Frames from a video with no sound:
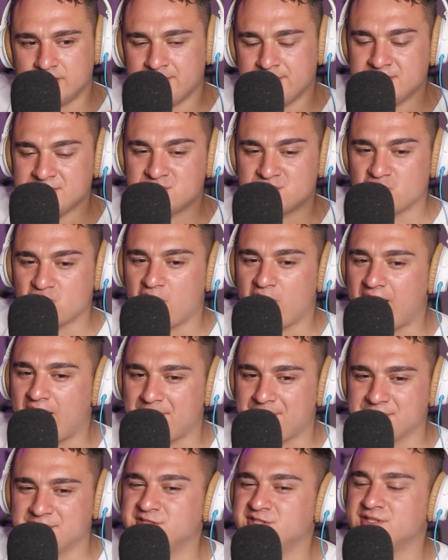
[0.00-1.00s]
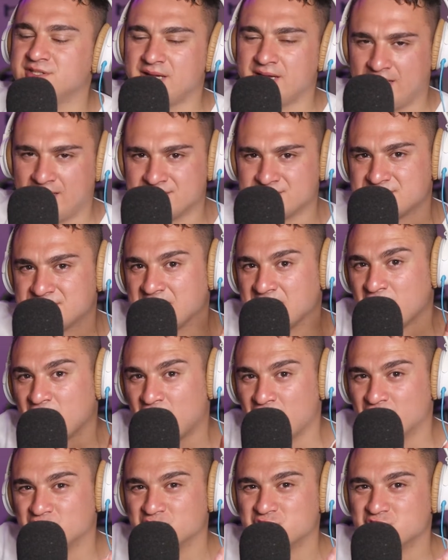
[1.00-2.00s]
they'd be so happy to dance
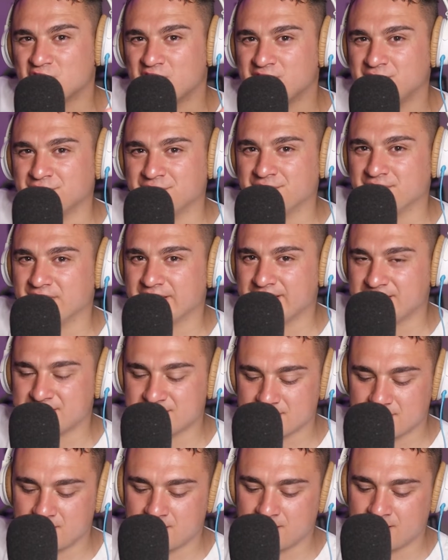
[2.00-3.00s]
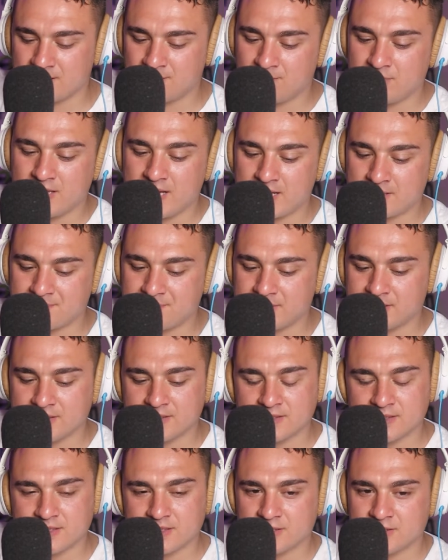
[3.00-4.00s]
alongside of Lisa and
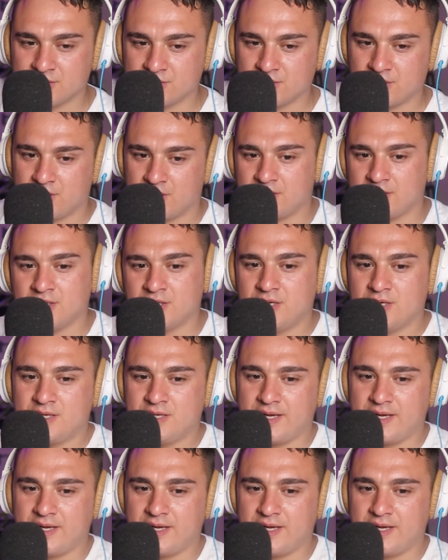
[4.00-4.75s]
Blackpink, and you know,